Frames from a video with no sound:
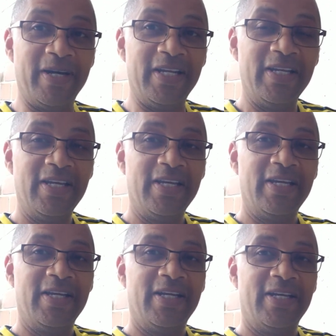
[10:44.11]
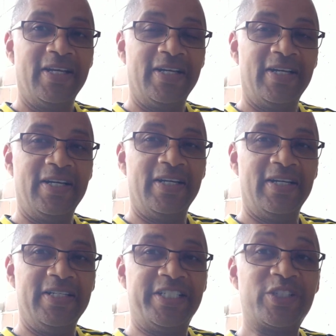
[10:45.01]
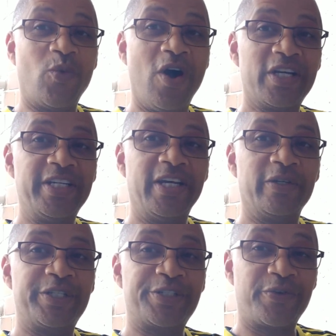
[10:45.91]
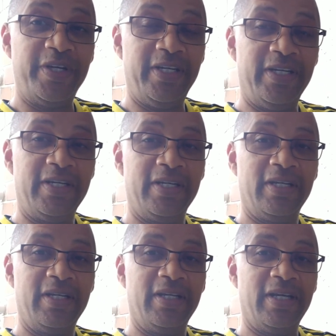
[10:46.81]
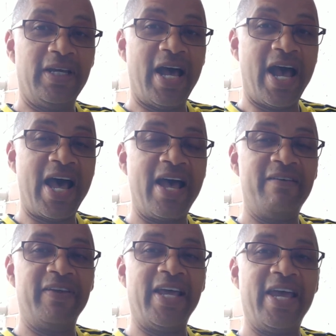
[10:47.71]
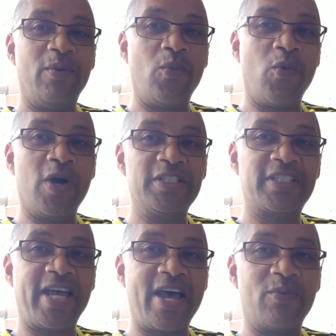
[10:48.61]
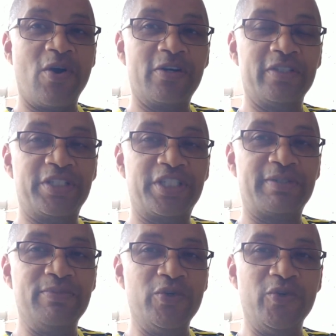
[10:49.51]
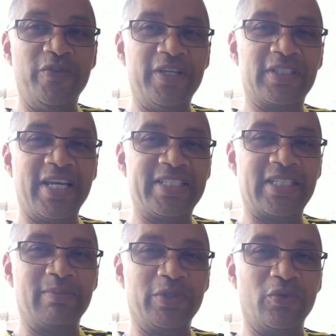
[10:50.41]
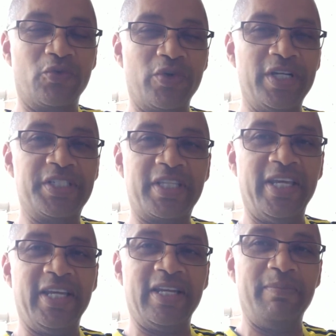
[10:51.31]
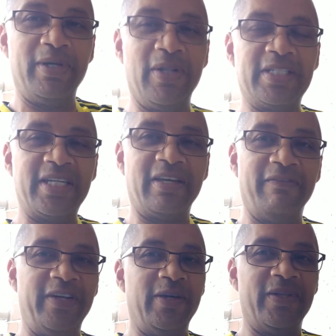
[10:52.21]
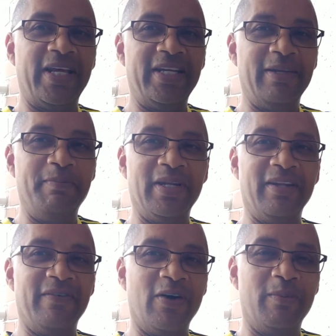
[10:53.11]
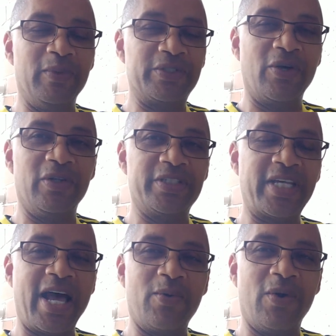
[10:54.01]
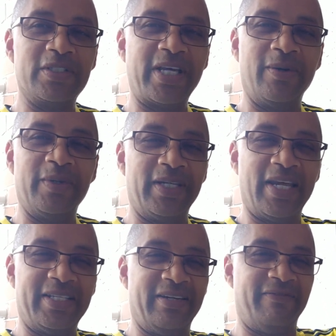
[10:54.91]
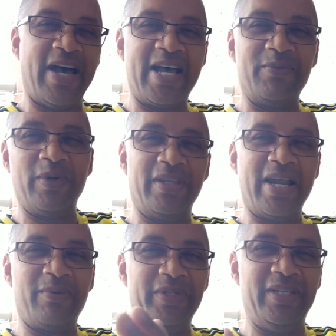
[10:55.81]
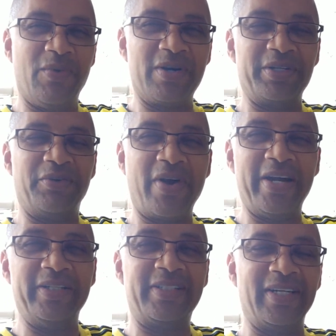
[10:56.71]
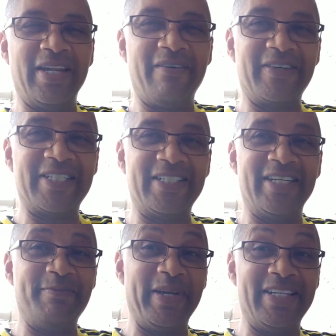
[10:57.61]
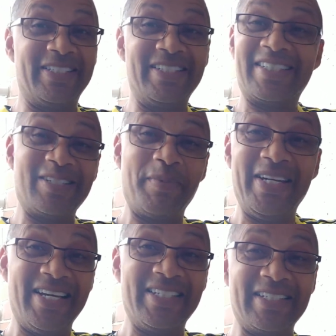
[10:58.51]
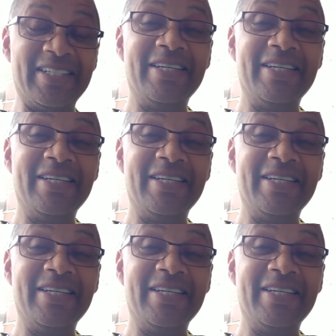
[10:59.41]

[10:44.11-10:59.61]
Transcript: But just walking down the street, I haven't had one sidewalk that's smooth. There's like some little ridge thing in the middle. I'll take a video of that. In the middle of almost all the sidewalks. I don't get like the dividing whether or not we need to walk to the right or to the left, because that doesn't make any sense because nobody does it.